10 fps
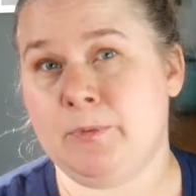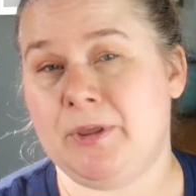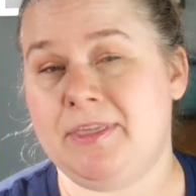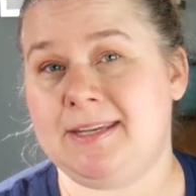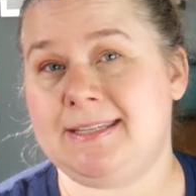
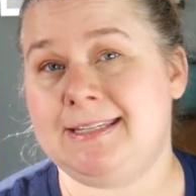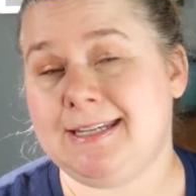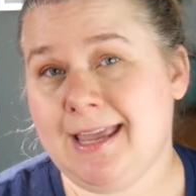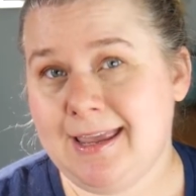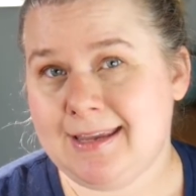What this
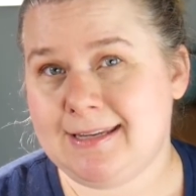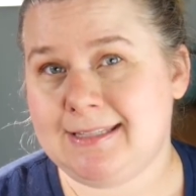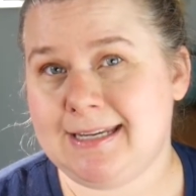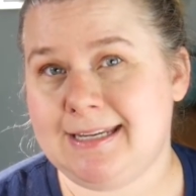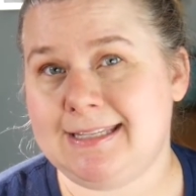does
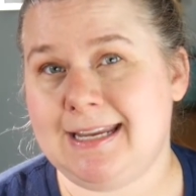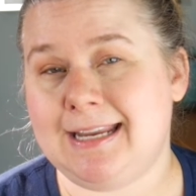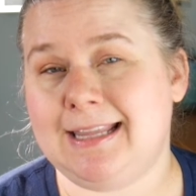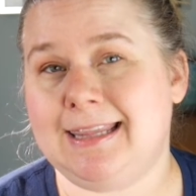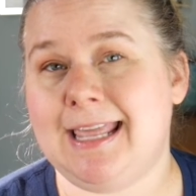is
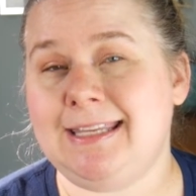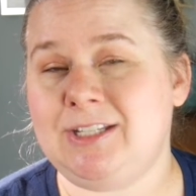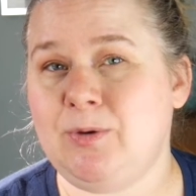it lets